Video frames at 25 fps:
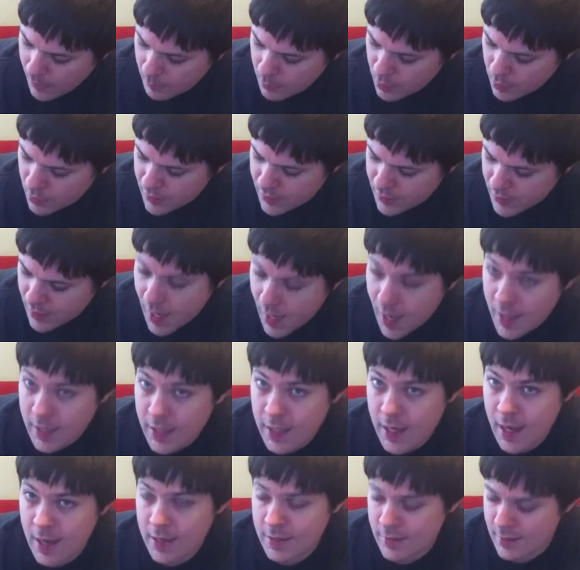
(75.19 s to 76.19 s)
put the
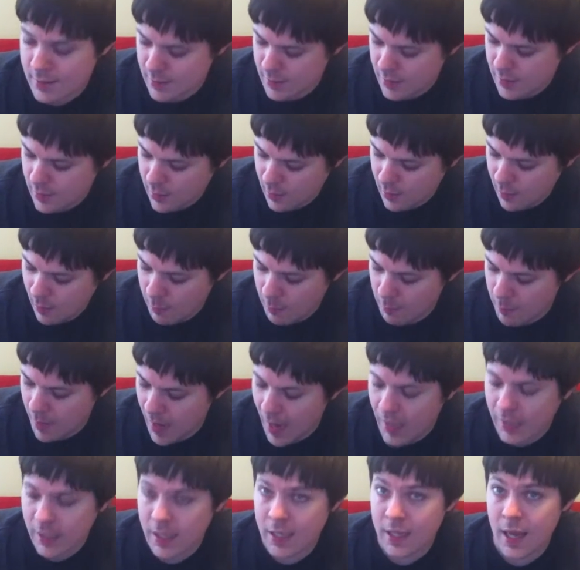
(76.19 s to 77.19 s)
NES
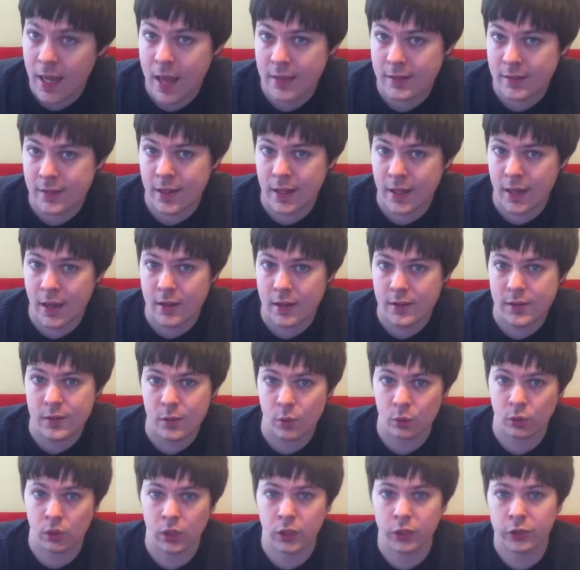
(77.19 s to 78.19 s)
back in
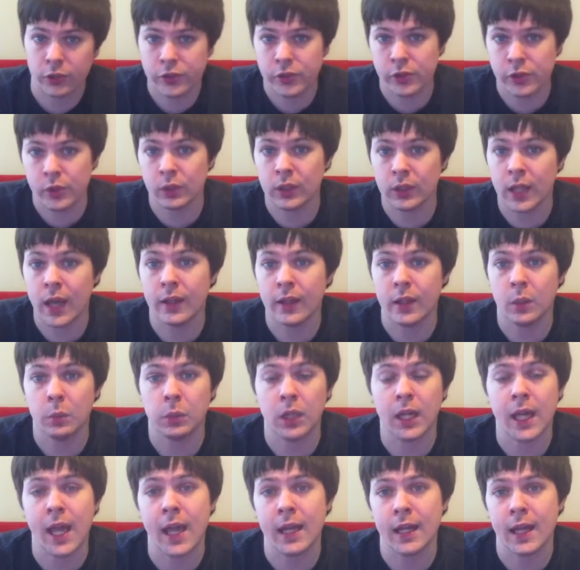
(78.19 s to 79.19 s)
SNES, or to allow you to
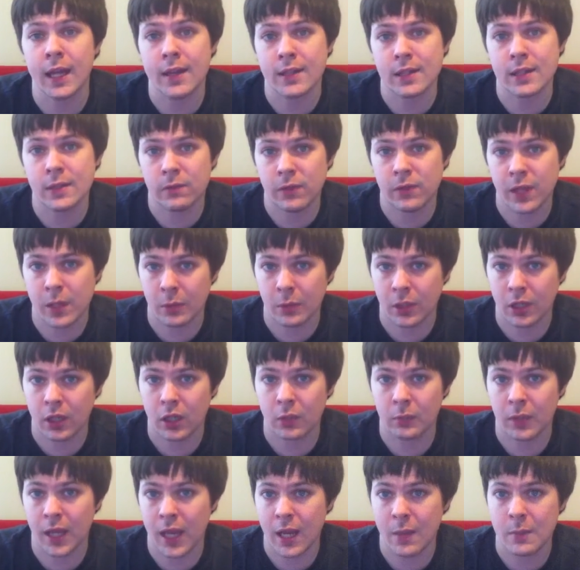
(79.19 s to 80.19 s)
play NES and
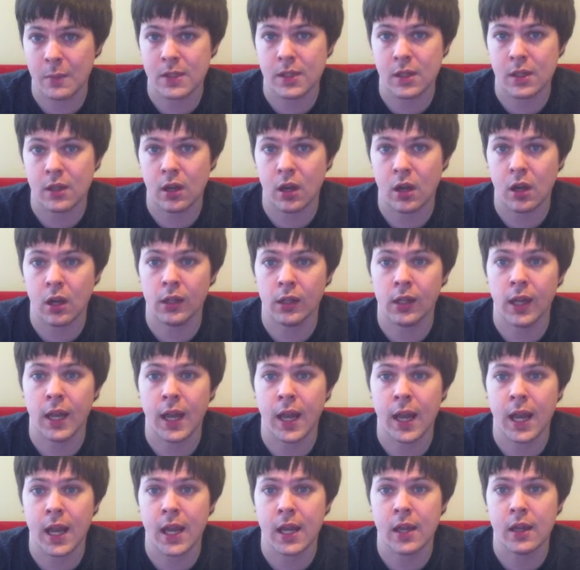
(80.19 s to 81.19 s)
Famicom games on
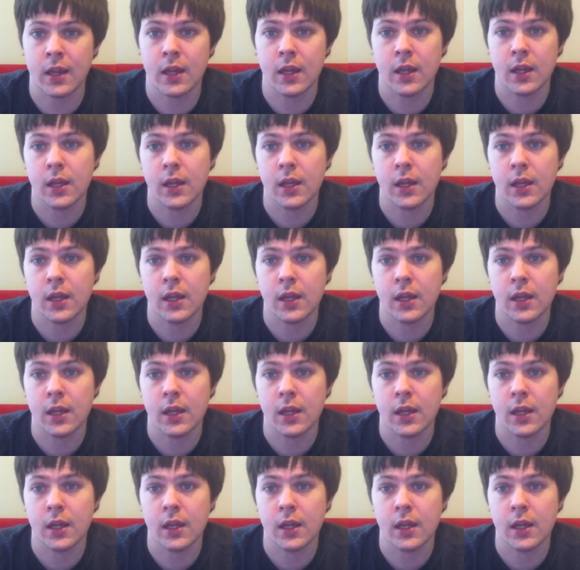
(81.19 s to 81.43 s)
a